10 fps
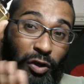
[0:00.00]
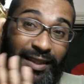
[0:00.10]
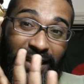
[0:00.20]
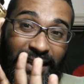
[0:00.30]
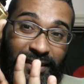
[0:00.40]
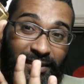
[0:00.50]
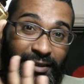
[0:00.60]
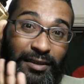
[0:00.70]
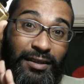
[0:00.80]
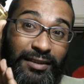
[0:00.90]
not the leather
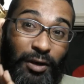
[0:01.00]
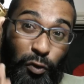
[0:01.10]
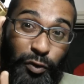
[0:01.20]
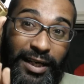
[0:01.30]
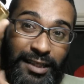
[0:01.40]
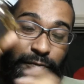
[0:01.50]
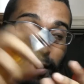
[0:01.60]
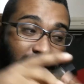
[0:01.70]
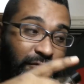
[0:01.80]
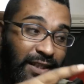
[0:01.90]
the OT
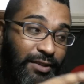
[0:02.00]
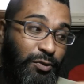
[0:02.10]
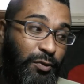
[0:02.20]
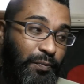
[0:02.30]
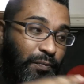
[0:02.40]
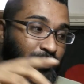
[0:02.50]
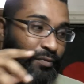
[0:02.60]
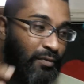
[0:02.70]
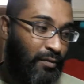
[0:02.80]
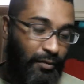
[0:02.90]
aspect of these two
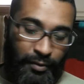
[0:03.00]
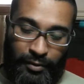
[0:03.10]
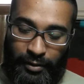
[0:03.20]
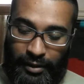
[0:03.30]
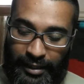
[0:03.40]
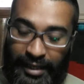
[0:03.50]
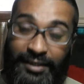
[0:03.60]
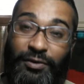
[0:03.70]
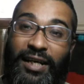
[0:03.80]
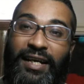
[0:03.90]

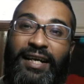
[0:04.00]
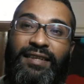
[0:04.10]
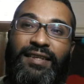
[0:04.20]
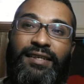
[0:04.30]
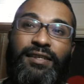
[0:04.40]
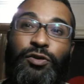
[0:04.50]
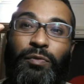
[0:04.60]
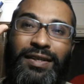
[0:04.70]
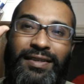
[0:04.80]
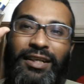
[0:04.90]
yes you can get in this
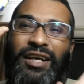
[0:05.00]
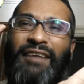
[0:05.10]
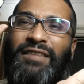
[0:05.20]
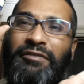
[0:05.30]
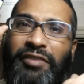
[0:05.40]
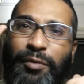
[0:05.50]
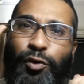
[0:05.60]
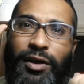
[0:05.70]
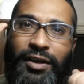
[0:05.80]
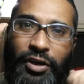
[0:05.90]
so basically you have the
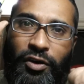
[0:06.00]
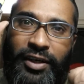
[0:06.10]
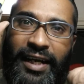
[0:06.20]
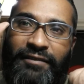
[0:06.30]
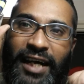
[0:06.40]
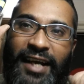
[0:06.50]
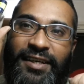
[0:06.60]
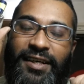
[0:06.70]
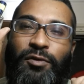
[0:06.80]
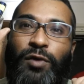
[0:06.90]
framework you already have the
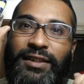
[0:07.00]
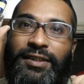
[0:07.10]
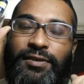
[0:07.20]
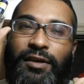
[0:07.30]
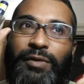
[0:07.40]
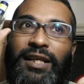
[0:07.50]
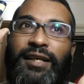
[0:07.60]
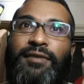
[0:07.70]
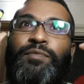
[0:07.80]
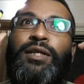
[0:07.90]
idea what this is going to be
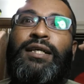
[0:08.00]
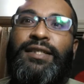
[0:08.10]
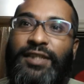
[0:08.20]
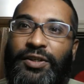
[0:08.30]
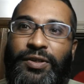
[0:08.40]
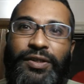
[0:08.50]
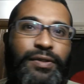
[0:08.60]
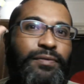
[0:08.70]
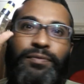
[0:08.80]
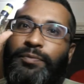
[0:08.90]
like
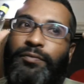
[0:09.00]
citrus